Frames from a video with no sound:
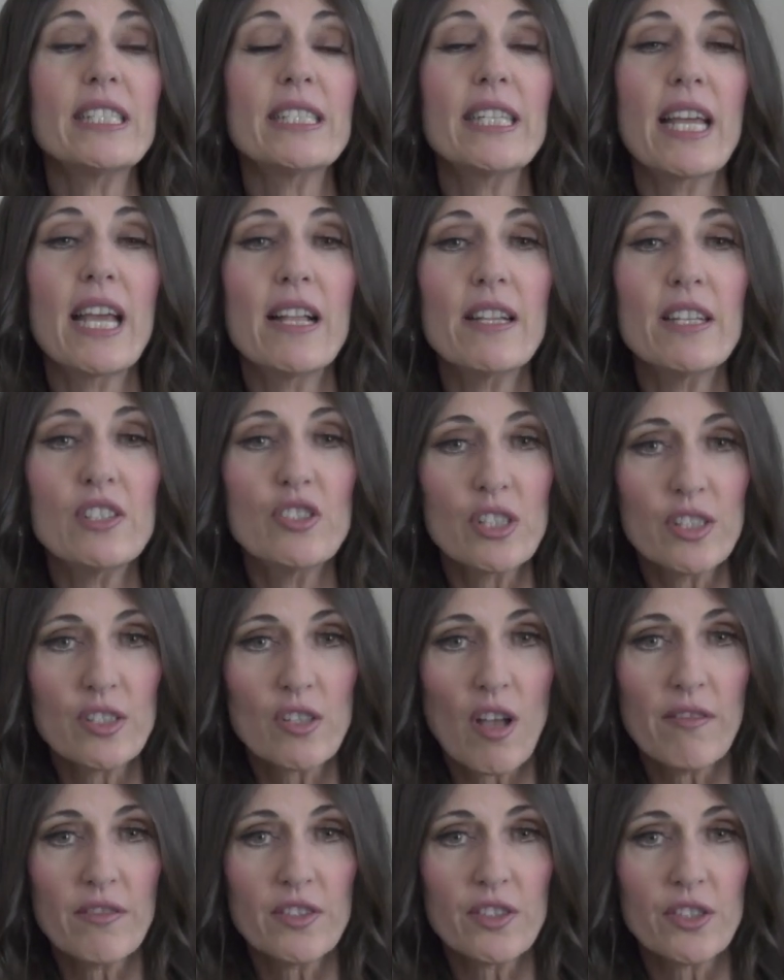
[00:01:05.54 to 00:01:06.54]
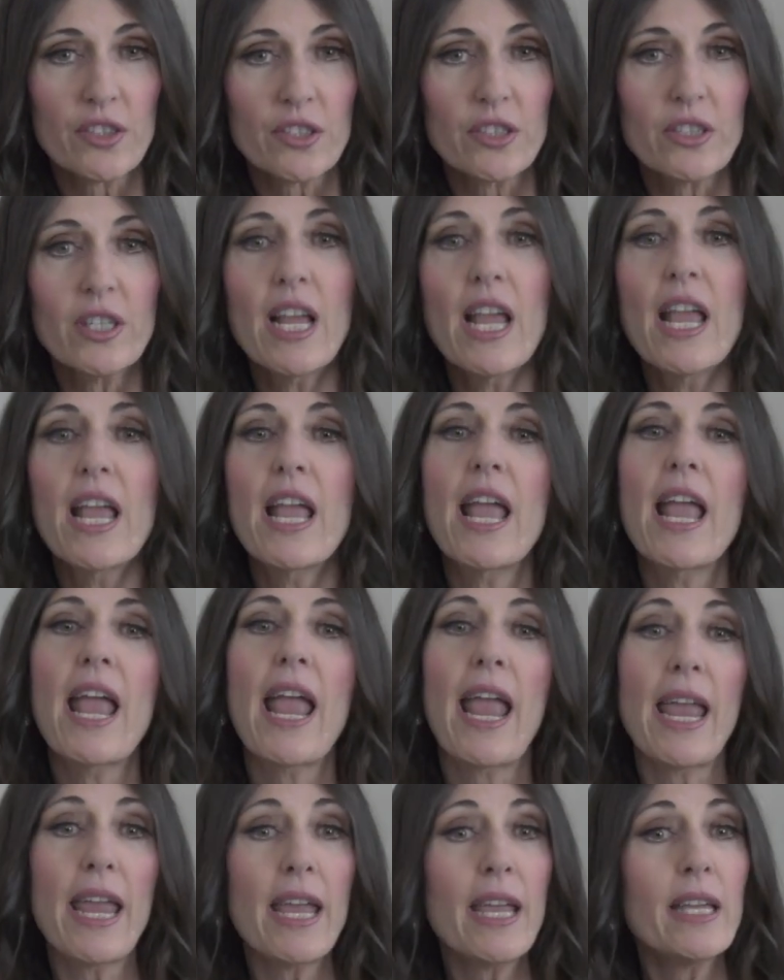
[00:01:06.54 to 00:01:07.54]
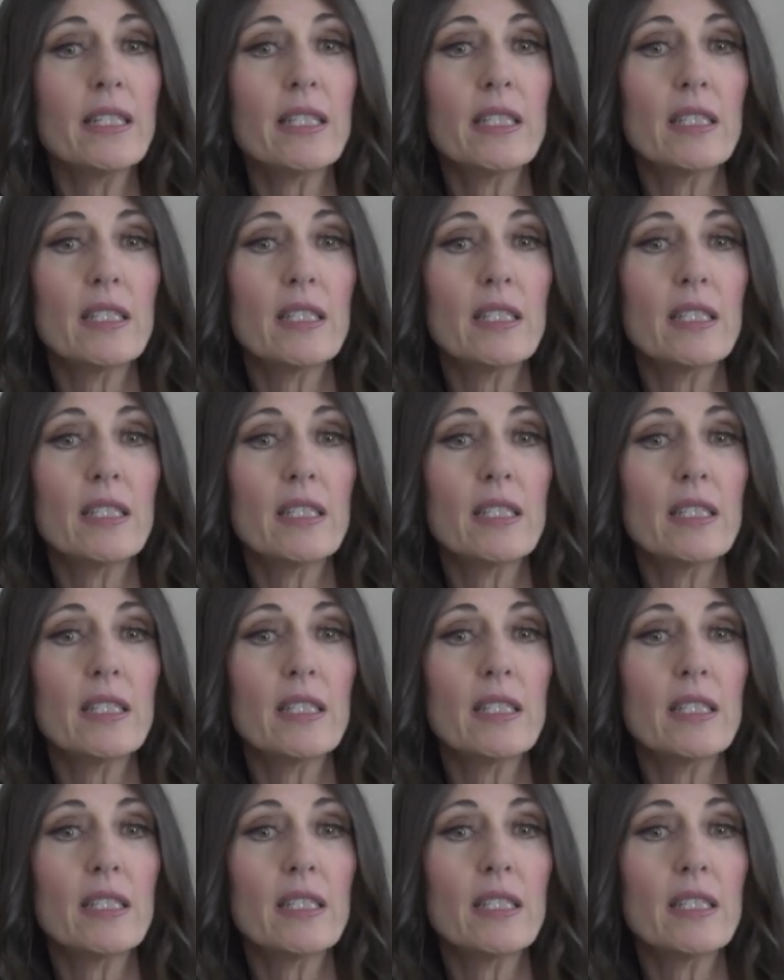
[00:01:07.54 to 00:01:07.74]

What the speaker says: intelligence officer and